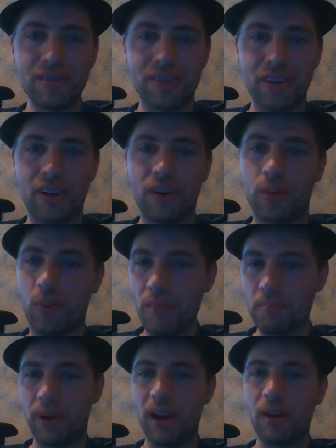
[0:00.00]
so
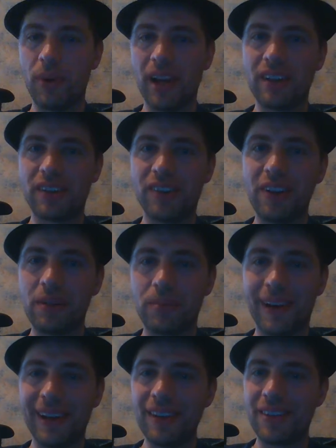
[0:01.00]
what better way to
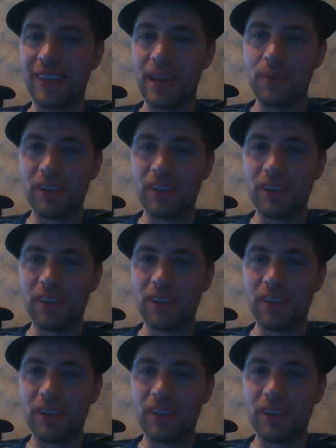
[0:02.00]
celebrate it than